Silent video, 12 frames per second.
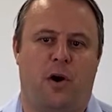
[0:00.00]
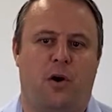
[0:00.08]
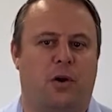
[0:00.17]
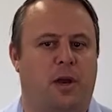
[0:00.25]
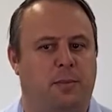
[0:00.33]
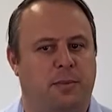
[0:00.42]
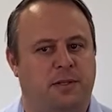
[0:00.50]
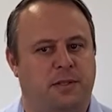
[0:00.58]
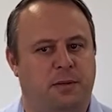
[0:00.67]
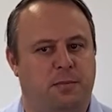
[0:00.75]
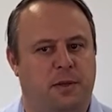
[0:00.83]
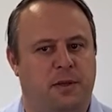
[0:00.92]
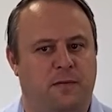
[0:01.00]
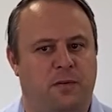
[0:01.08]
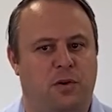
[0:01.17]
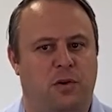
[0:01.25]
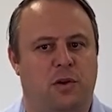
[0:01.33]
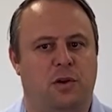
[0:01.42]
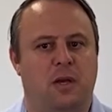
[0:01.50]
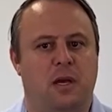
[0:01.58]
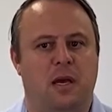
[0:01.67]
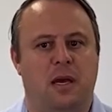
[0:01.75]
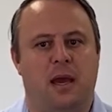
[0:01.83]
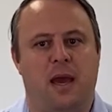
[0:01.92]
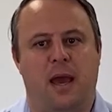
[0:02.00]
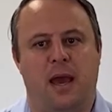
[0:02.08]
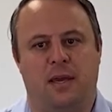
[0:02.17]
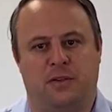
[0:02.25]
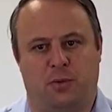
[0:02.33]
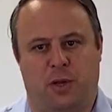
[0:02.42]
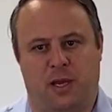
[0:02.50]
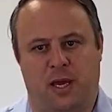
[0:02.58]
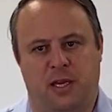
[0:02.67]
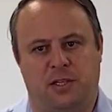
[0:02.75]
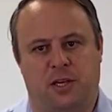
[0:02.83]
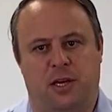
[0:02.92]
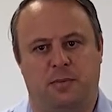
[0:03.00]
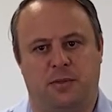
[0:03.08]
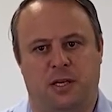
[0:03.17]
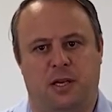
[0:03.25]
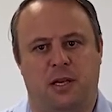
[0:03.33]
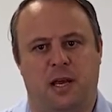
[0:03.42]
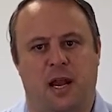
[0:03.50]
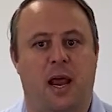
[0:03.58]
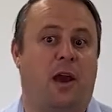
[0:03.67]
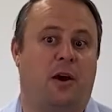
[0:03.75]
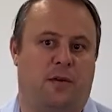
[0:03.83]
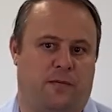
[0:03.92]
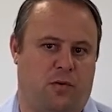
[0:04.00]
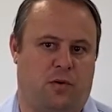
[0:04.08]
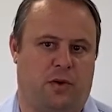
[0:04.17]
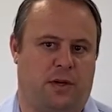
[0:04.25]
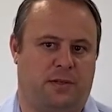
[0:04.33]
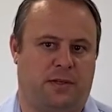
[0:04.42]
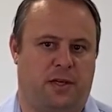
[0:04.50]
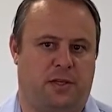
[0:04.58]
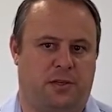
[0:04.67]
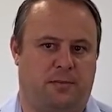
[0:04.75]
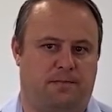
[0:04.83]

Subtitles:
can be simply viewed as when cash comes in and out of your organisation.